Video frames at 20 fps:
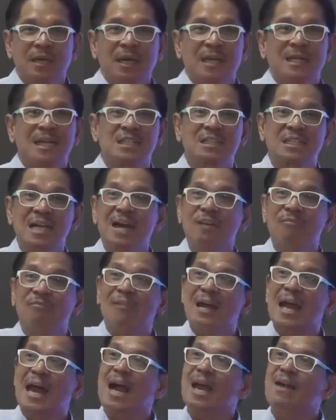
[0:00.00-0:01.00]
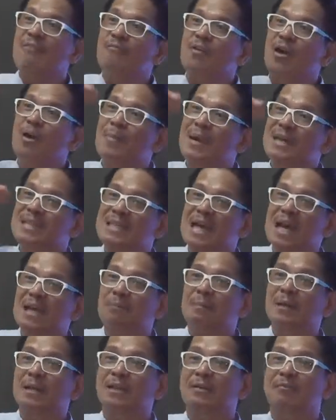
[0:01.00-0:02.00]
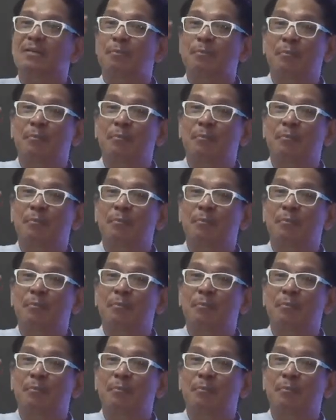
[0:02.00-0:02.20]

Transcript: The shelf life of excitement of a